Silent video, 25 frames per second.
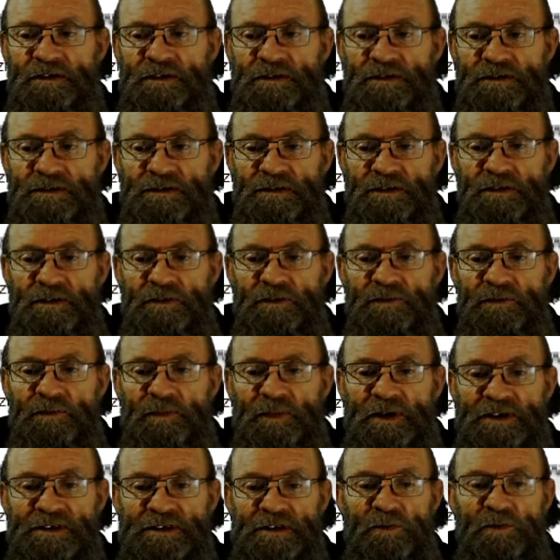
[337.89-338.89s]
So it
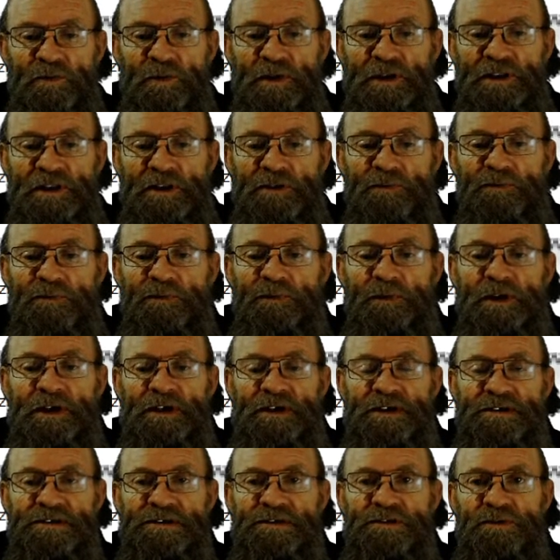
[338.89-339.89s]
makes it quickly
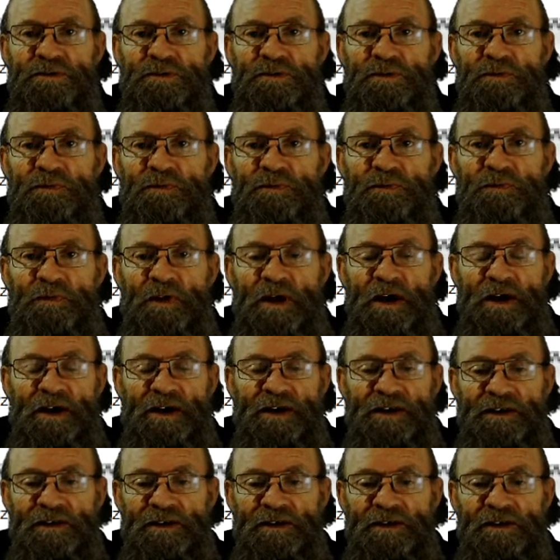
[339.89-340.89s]
for us to
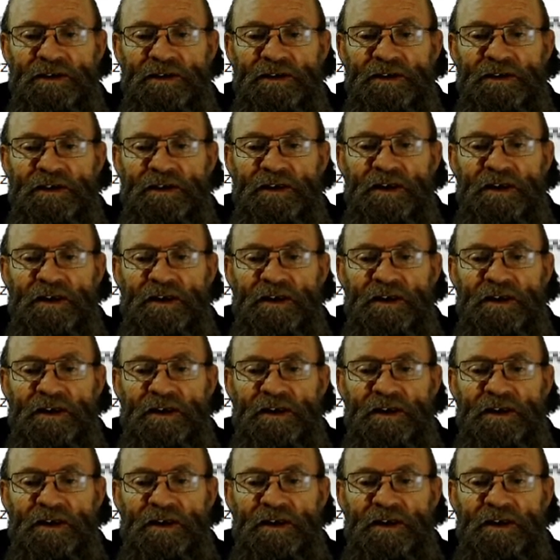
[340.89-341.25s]
find